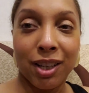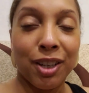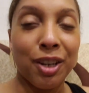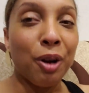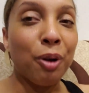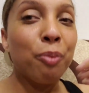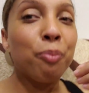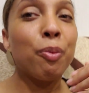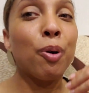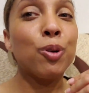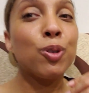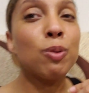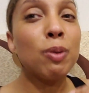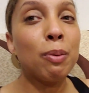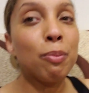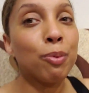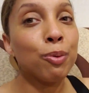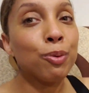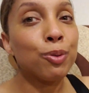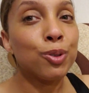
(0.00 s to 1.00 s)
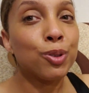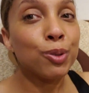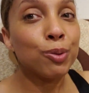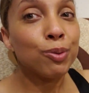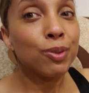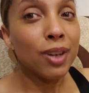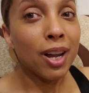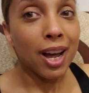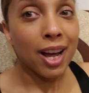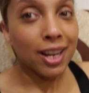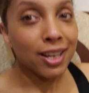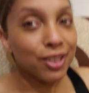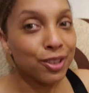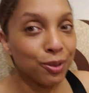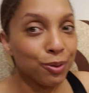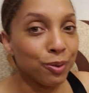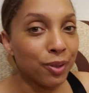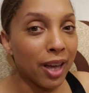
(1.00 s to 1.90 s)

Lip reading: Most people do not do